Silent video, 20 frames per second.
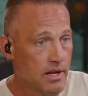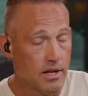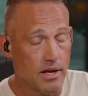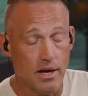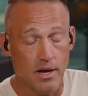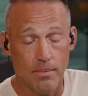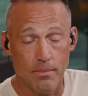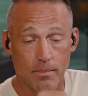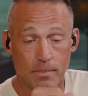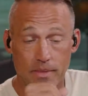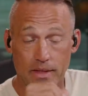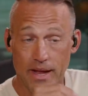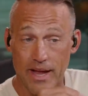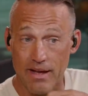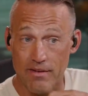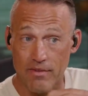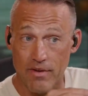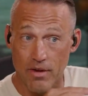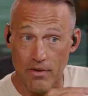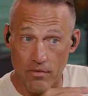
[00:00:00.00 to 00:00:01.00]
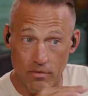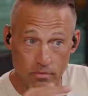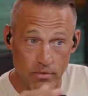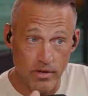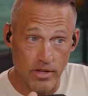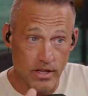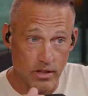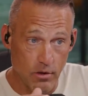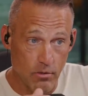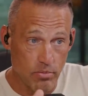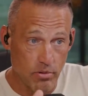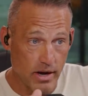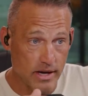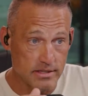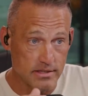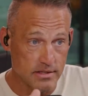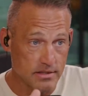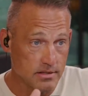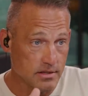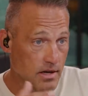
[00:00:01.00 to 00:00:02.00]
Um, they have really low
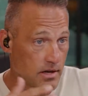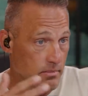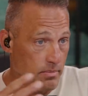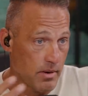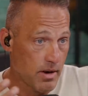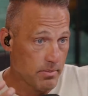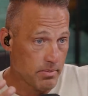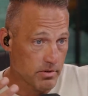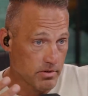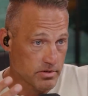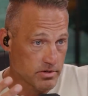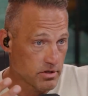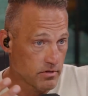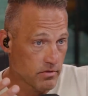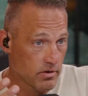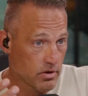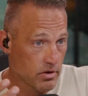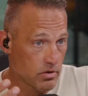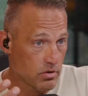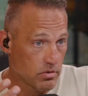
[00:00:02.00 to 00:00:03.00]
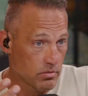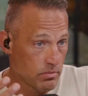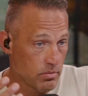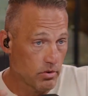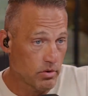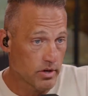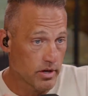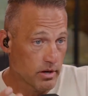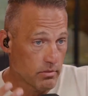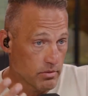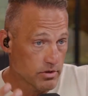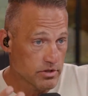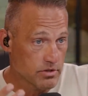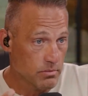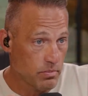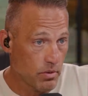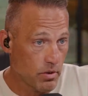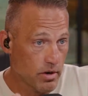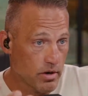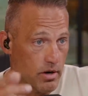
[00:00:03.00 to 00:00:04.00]
prices on popular silver and gold bullion, which is
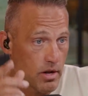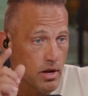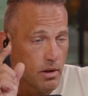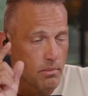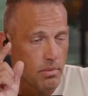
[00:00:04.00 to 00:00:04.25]
important.